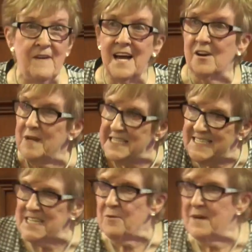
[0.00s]
had a great
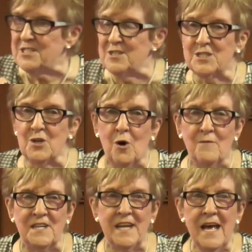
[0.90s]
situation
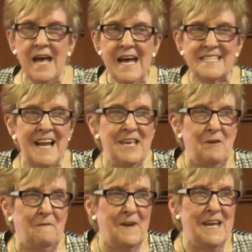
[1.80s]
solved, and it's like
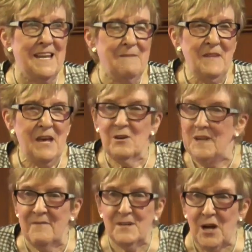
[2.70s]
you feel you'll
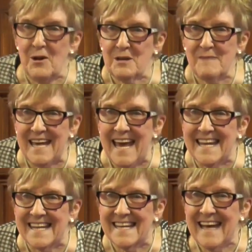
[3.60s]
never doubt Him
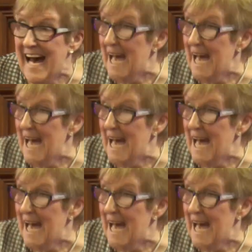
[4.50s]
again. I